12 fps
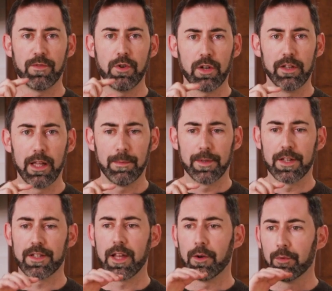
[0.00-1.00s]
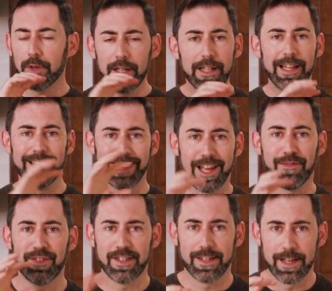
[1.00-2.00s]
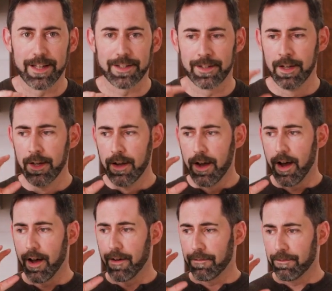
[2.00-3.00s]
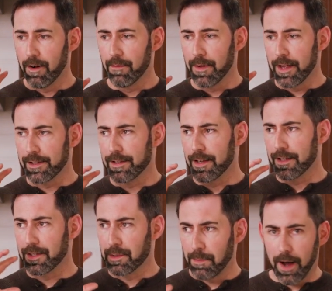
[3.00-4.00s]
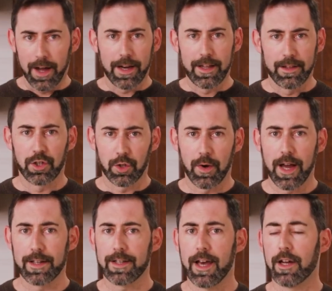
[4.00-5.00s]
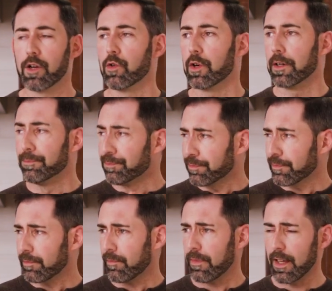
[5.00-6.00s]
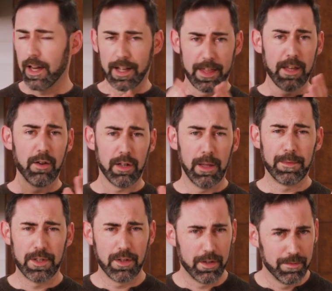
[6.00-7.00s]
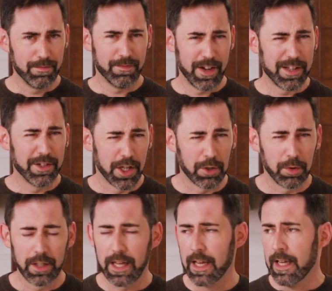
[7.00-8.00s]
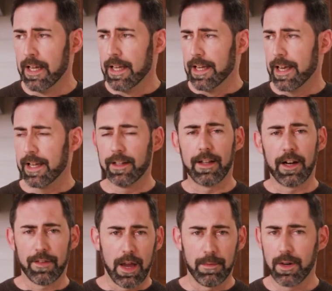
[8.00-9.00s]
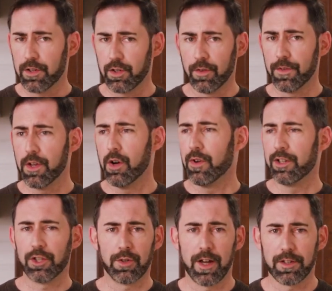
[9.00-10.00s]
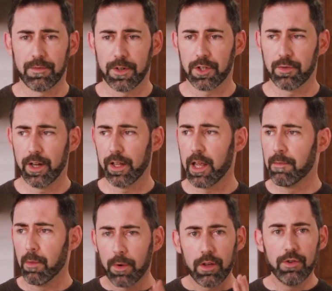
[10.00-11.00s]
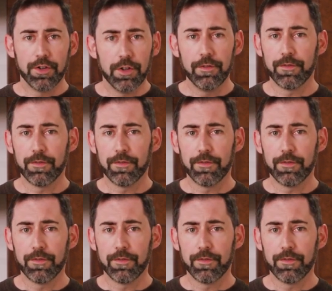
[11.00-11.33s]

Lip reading: of eucalyptus that really lifts this from its spot in the Shiraz category. I think eucalyptus you can find generally in a lot of Cabernet Sauvignon and Shiraz from Australia, but when you do